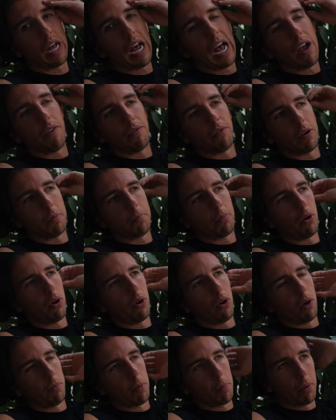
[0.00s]
every
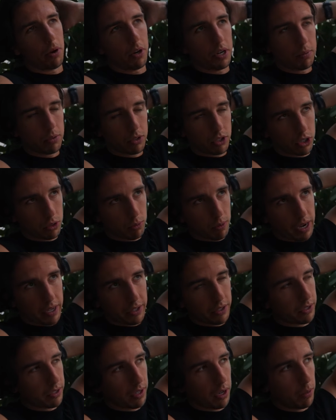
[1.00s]
pore on my body was
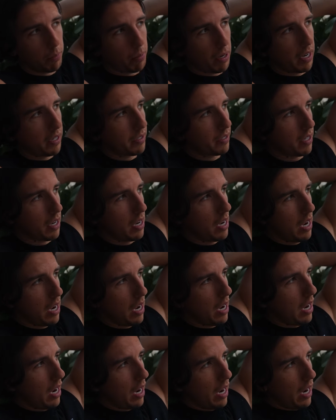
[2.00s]
sweating so
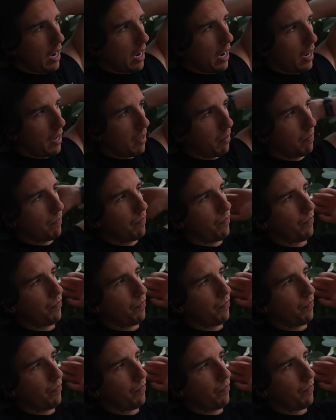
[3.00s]
bad.